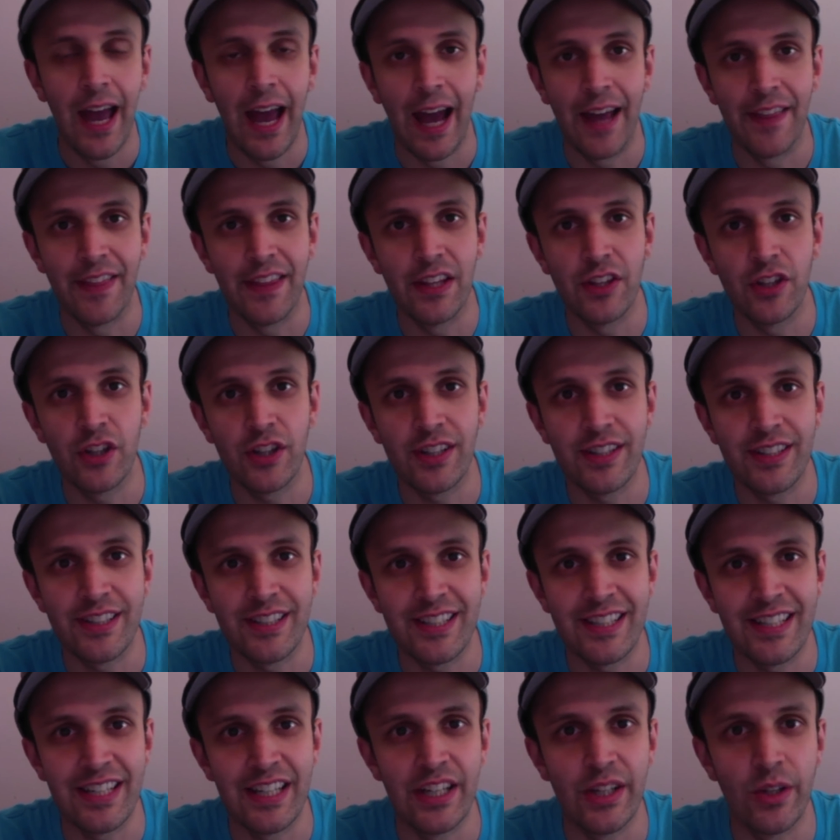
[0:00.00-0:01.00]
and then you can
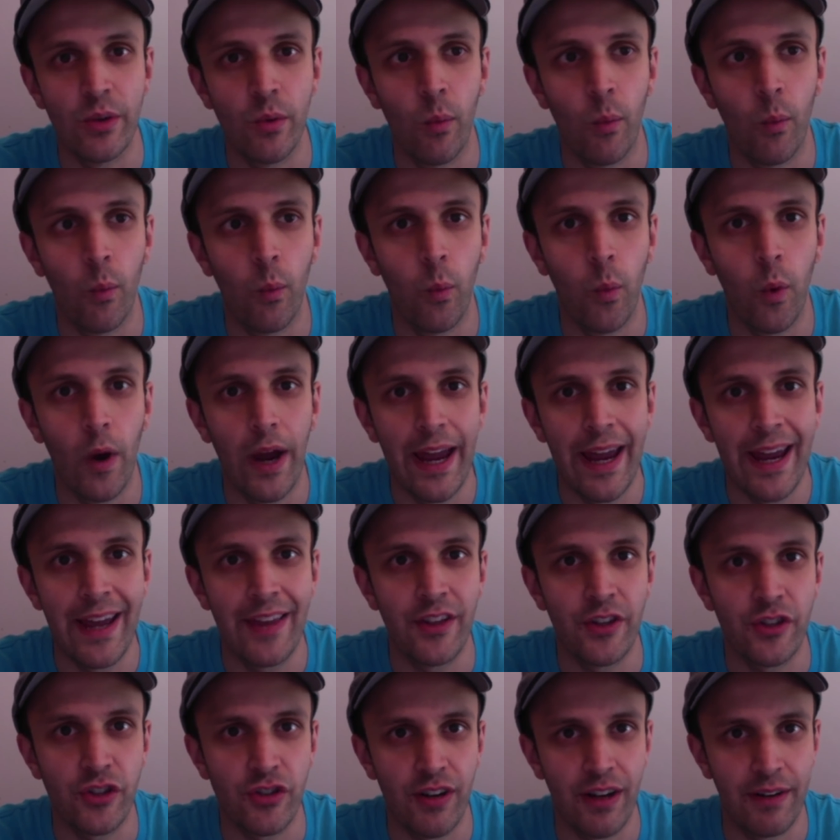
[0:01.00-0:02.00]
see where
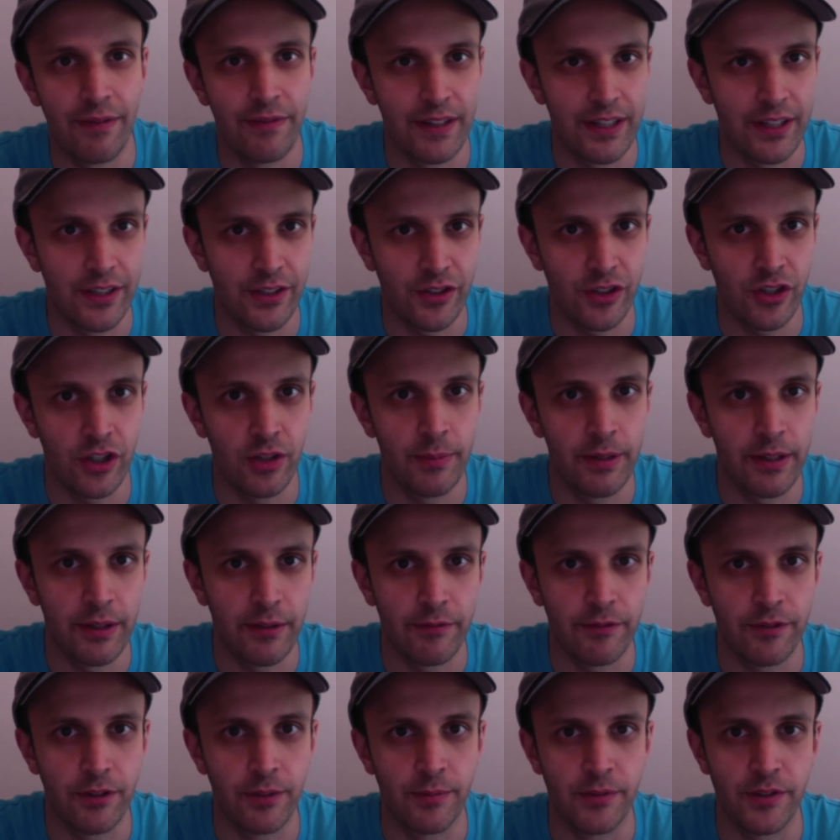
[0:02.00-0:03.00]
the traffic is coming
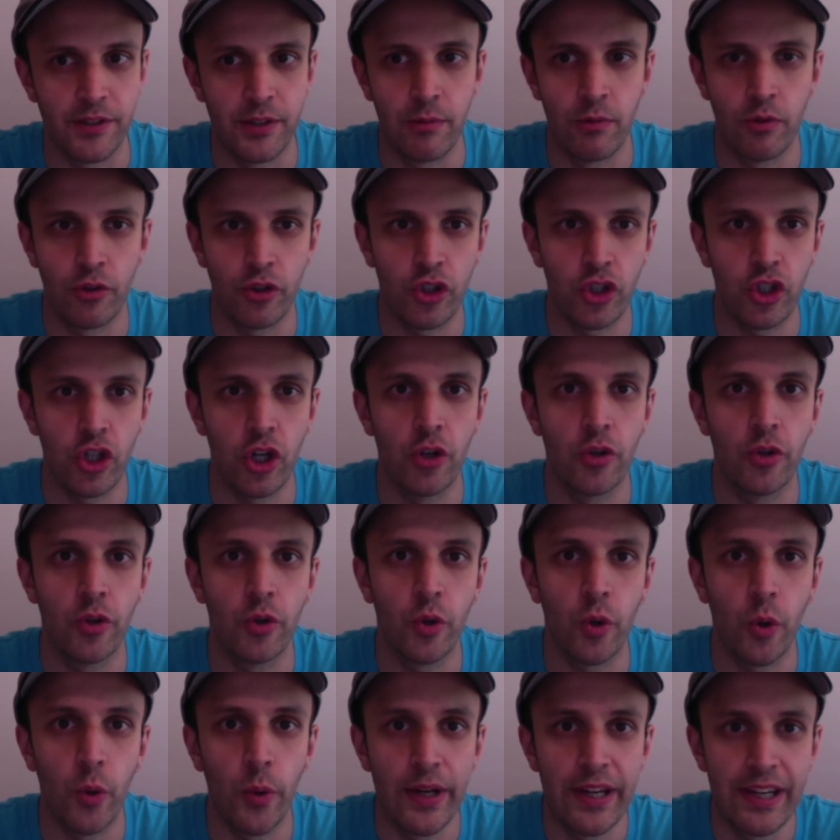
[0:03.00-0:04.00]
from. So it will show you
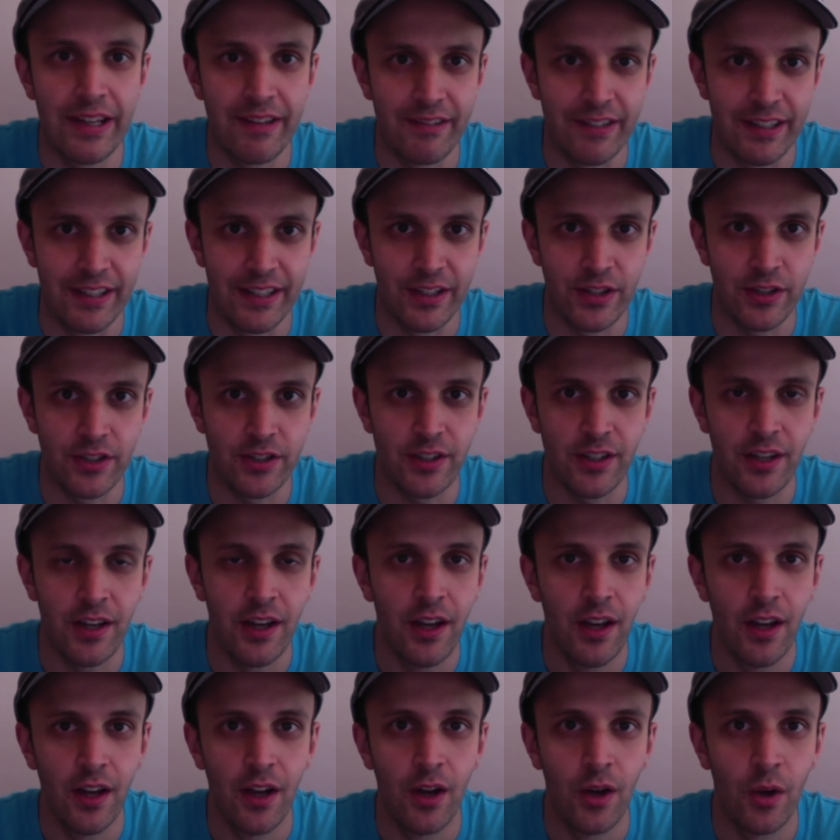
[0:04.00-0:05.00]
queries
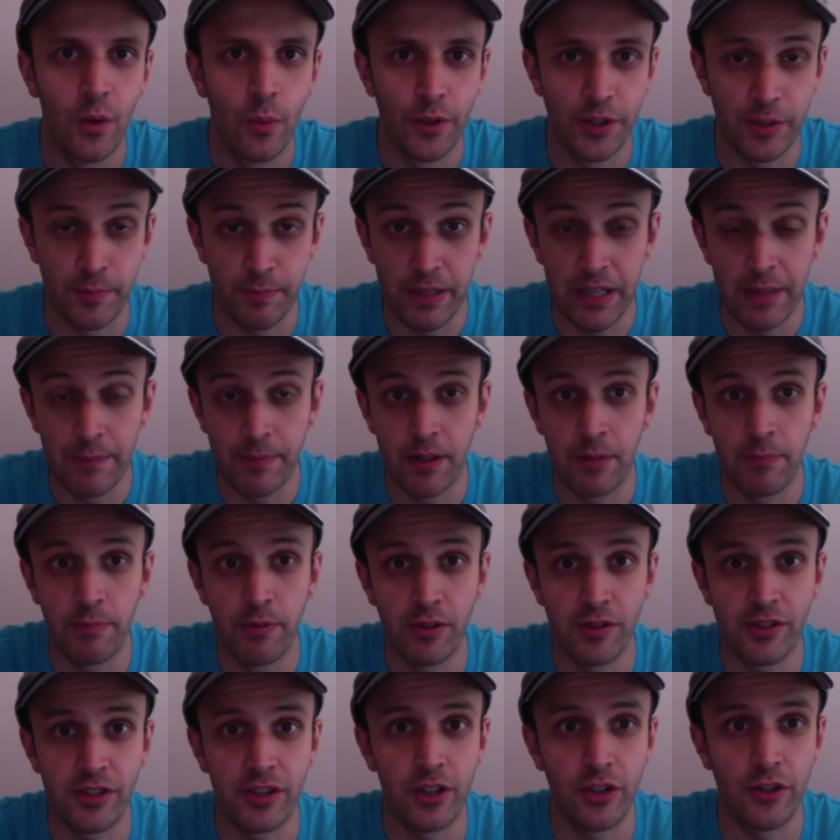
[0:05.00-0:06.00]
which people are
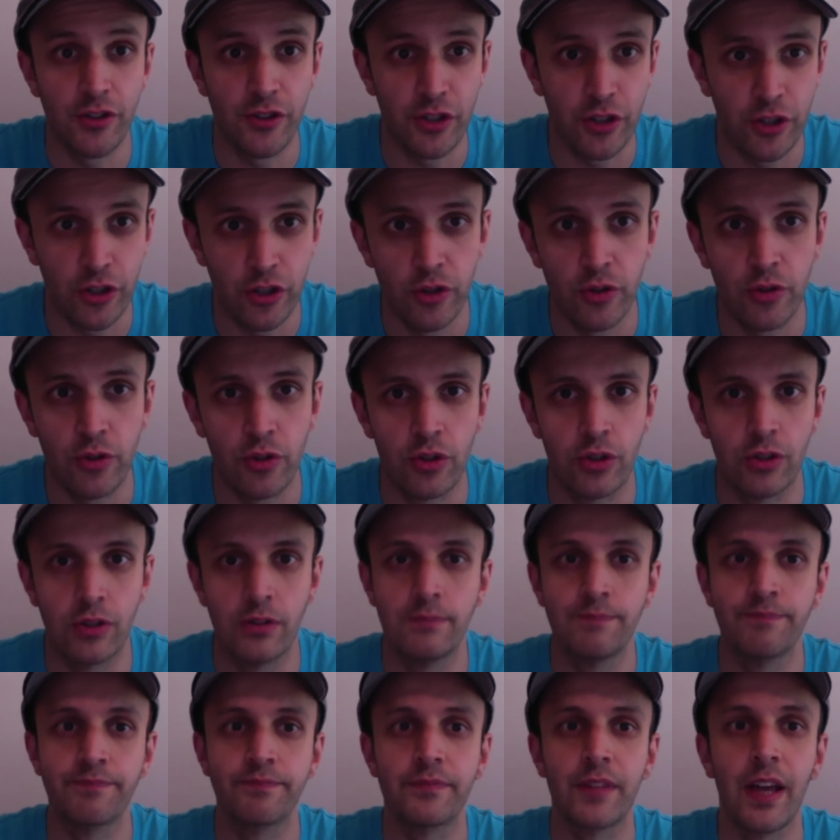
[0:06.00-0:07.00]
putting onto
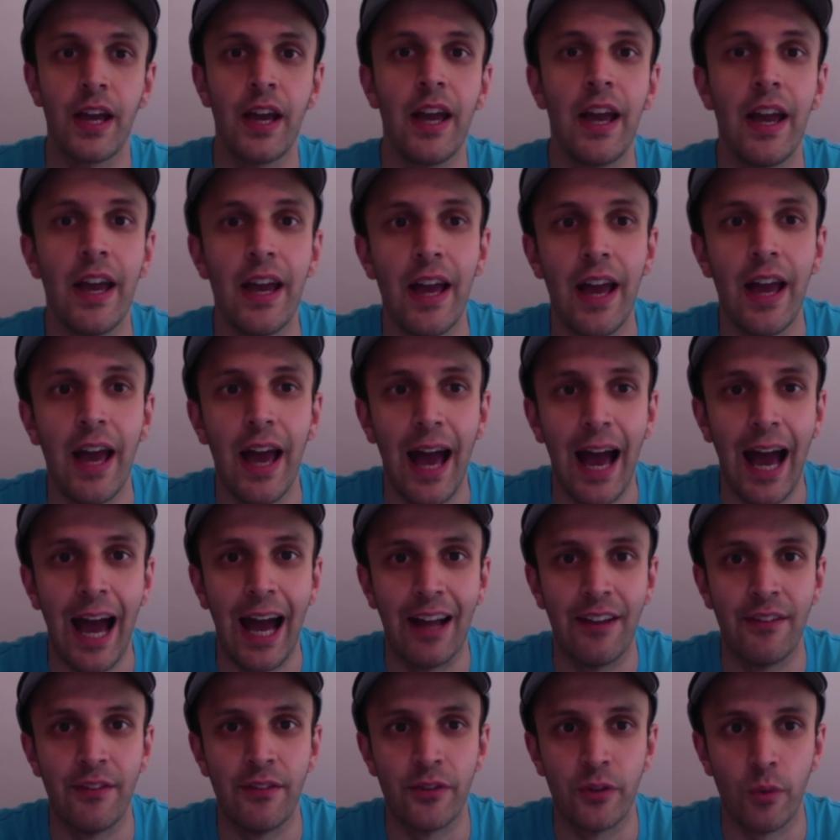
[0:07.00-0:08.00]
Google
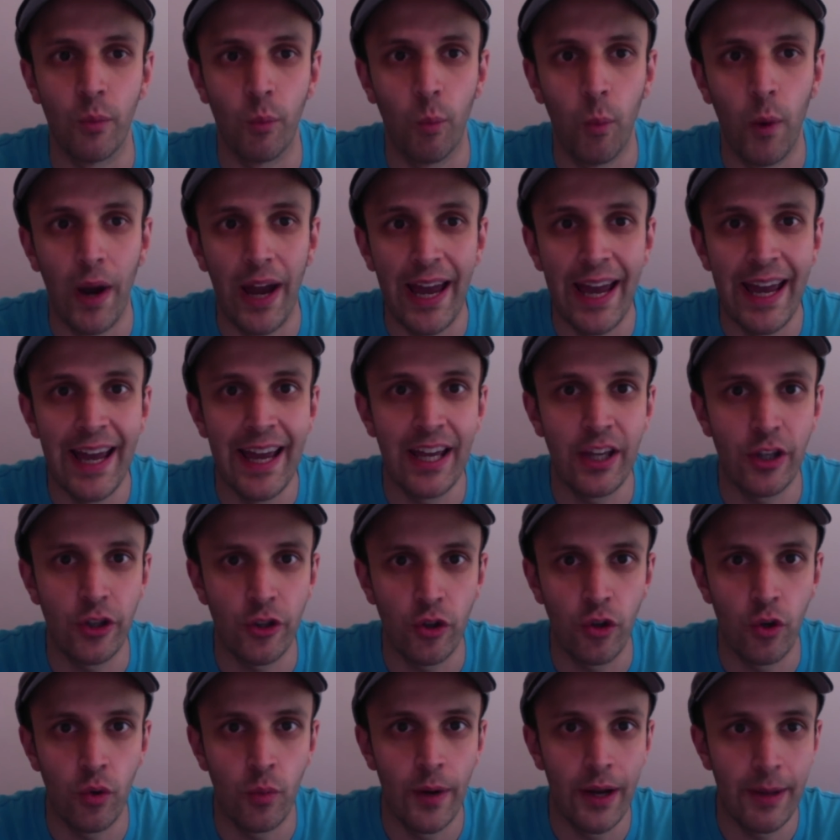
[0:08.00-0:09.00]
and where
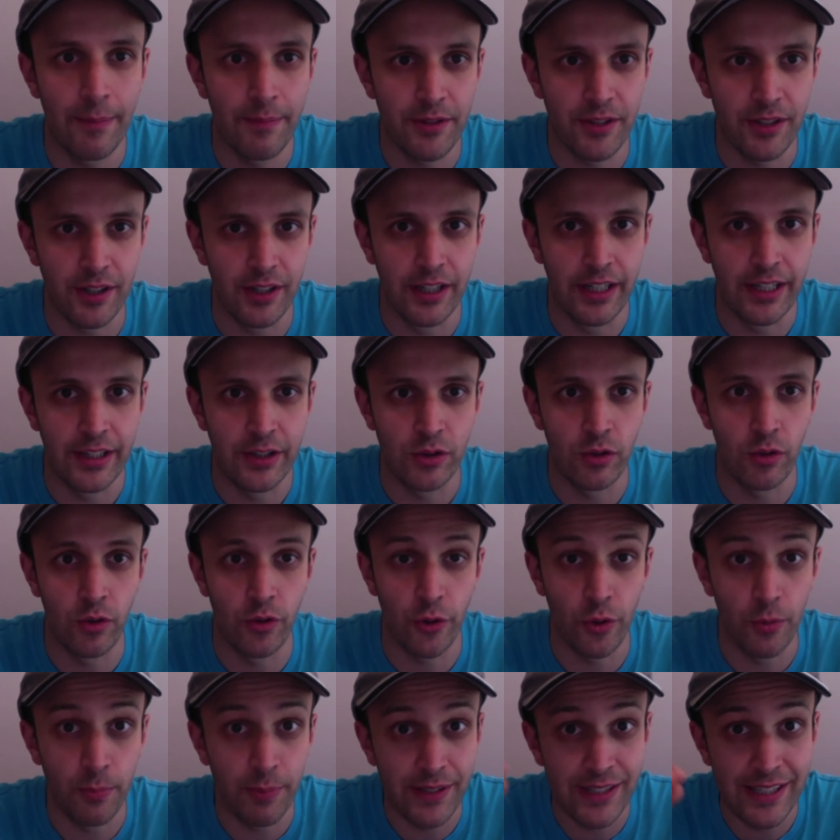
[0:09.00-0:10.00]
your website or
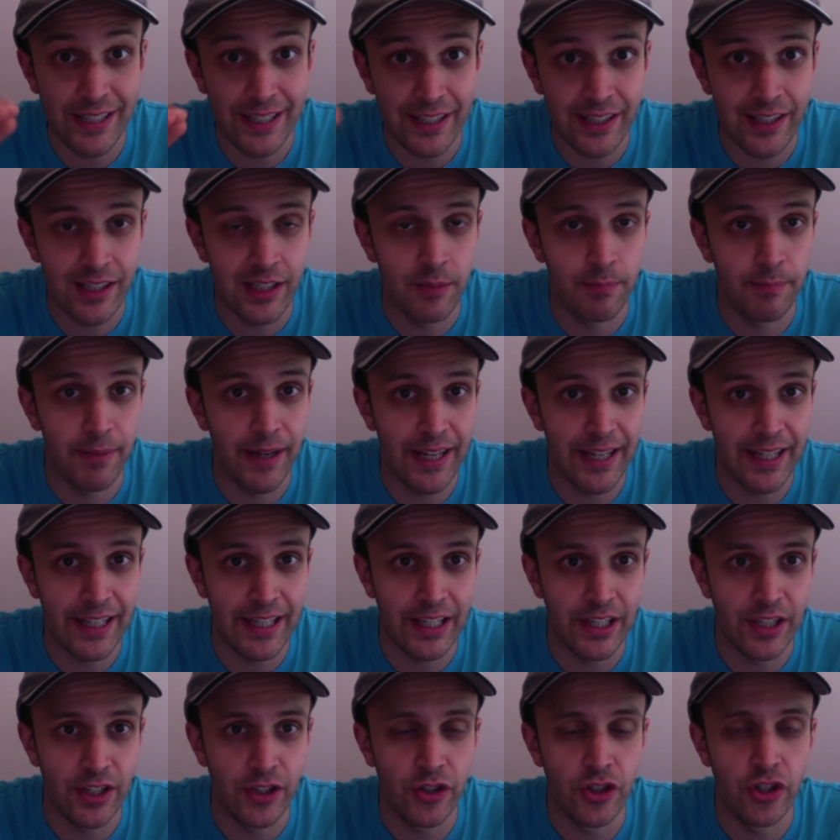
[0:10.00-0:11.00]
your particular
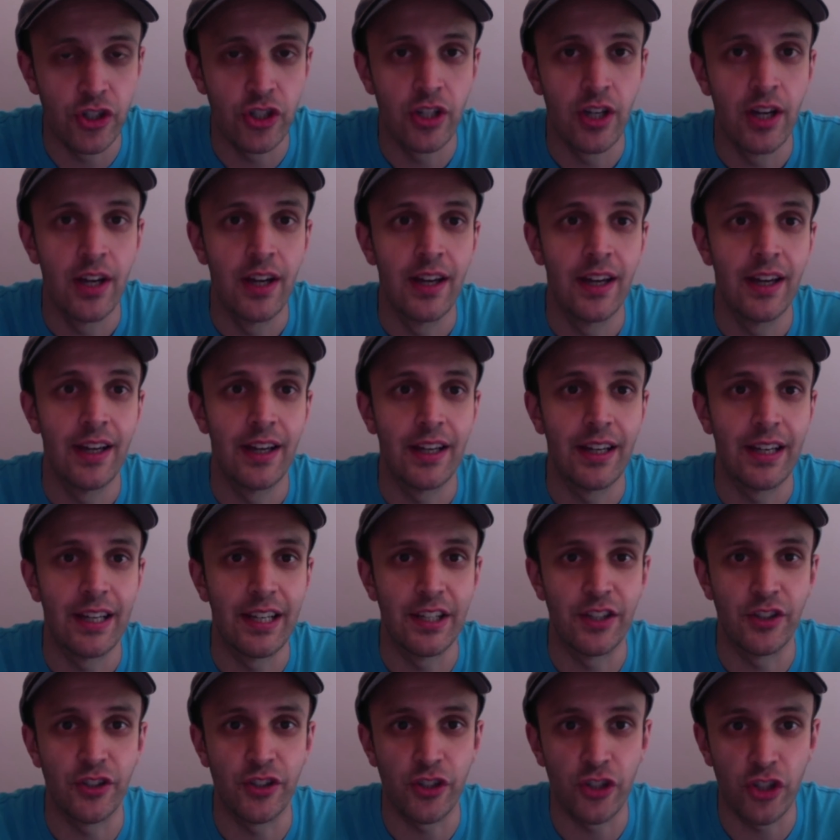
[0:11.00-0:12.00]
page
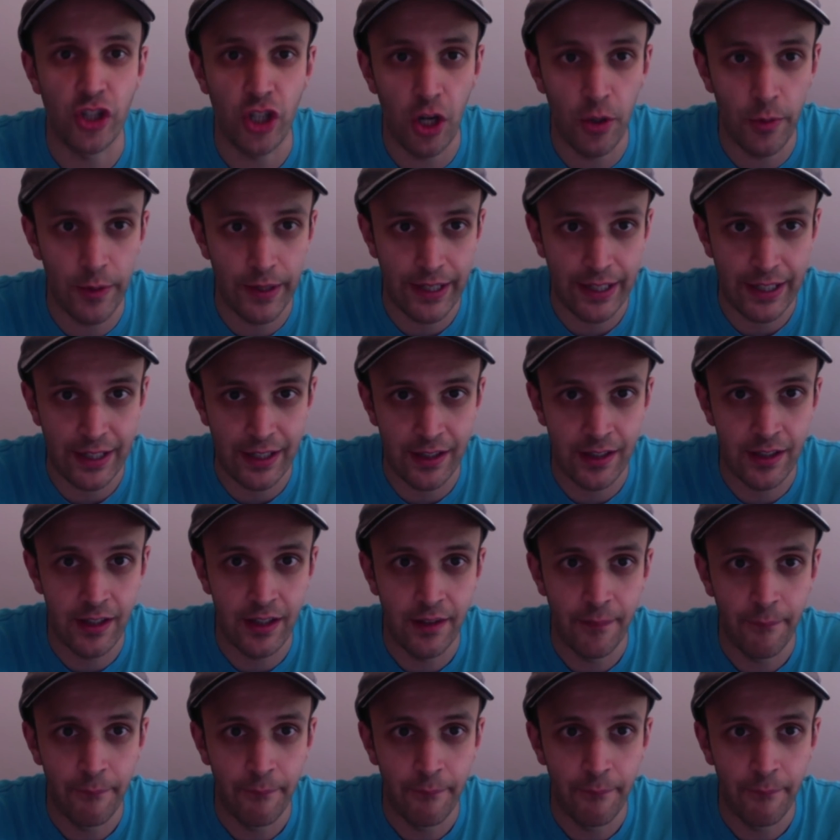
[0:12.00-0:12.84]
is showing